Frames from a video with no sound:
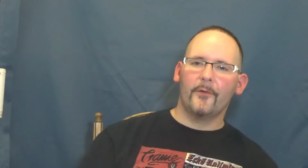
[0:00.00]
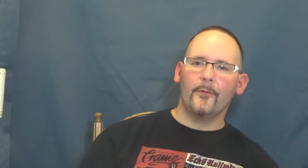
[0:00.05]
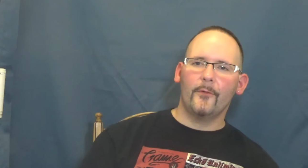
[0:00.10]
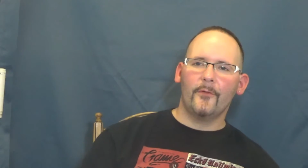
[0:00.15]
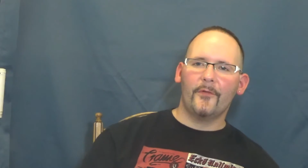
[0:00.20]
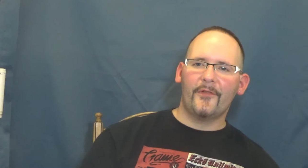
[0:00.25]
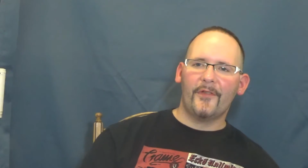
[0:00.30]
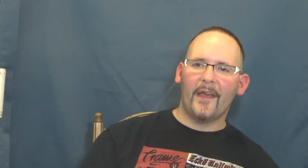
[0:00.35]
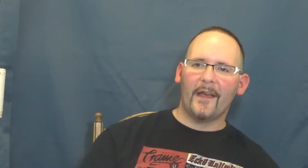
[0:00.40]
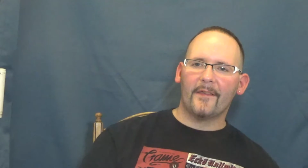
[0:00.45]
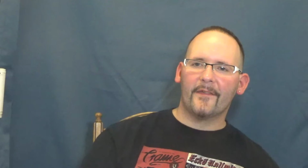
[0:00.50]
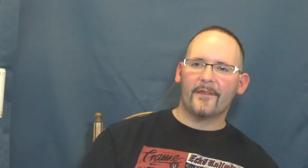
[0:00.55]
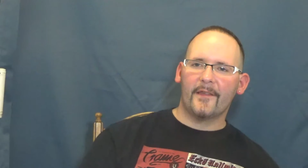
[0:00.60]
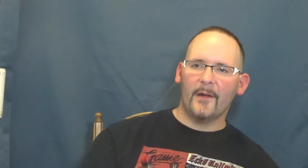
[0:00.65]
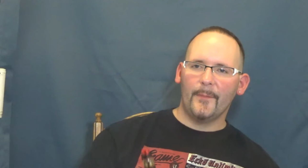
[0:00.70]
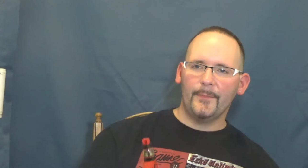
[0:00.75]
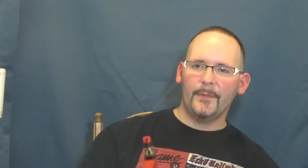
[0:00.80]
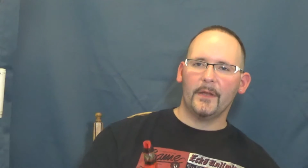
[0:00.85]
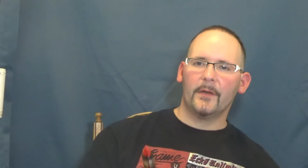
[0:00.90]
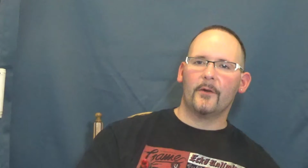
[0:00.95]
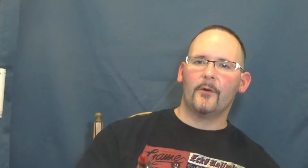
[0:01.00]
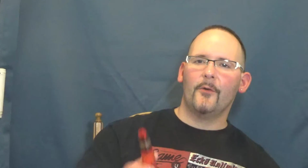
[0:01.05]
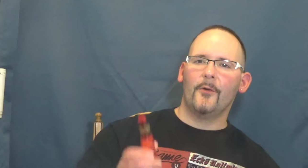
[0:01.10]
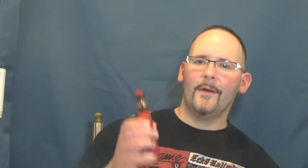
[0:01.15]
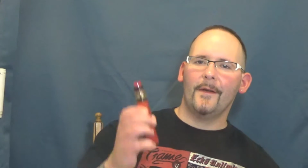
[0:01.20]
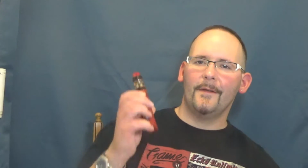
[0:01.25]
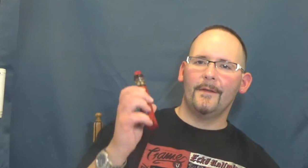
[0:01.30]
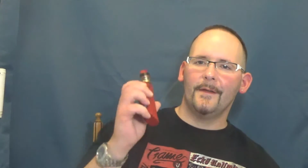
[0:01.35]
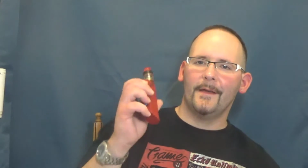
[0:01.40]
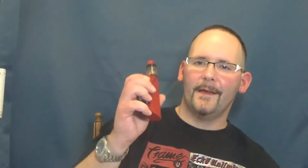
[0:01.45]
sextuplet
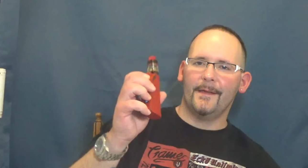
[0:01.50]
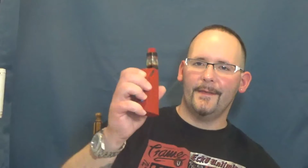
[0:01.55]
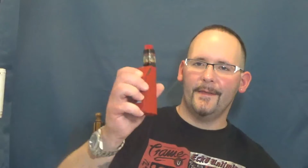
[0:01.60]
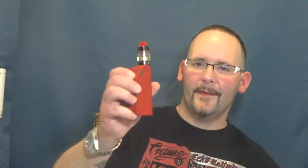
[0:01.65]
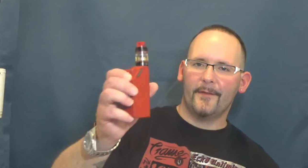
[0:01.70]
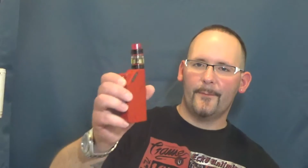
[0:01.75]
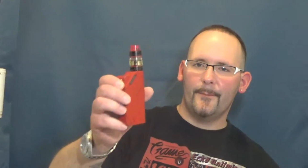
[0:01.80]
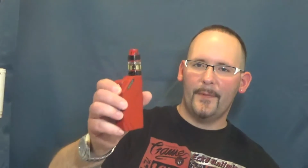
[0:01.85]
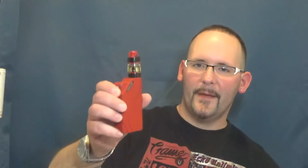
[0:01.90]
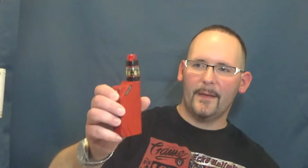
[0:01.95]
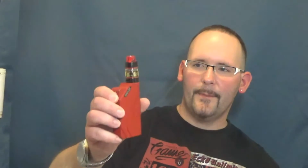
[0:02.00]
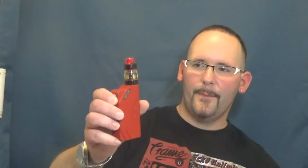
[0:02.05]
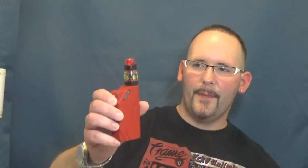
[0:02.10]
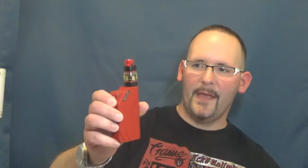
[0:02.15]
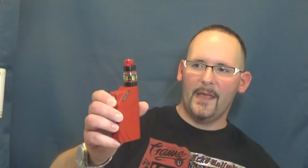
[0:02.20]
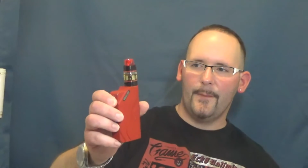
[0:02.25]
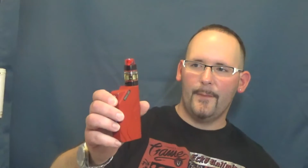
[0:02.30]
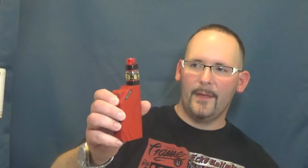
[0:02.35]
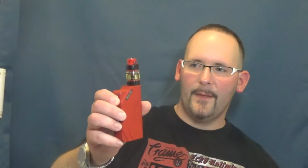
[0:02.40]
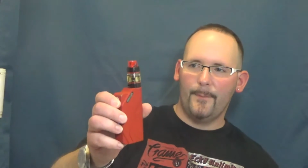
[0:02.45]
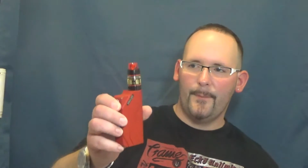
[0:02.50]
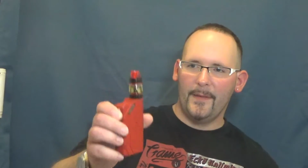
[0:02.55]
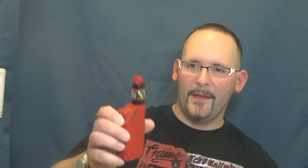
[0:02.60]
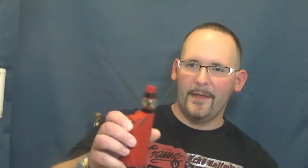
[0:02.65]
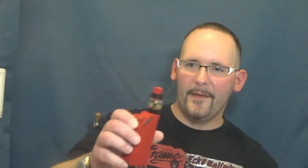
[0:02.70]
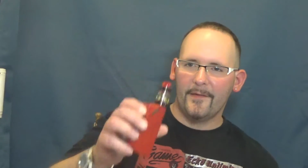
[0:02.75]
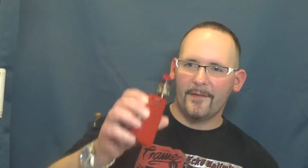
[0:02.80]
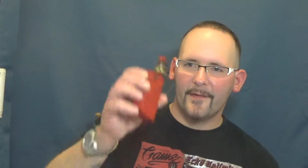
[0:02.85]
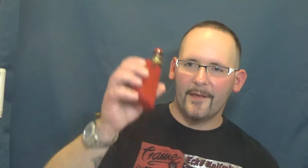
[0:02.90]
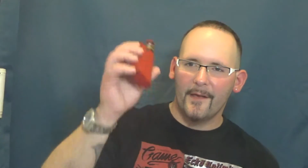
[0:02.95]
coil in this Big Baby
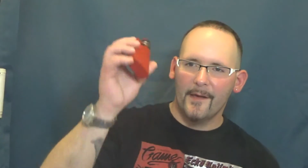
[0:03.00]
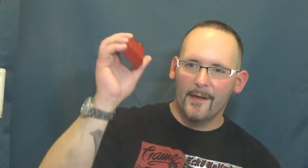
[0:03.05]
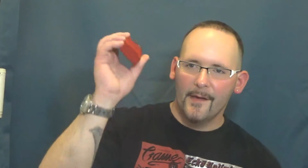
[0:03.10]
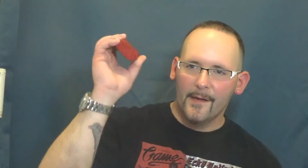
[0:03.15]
Beast.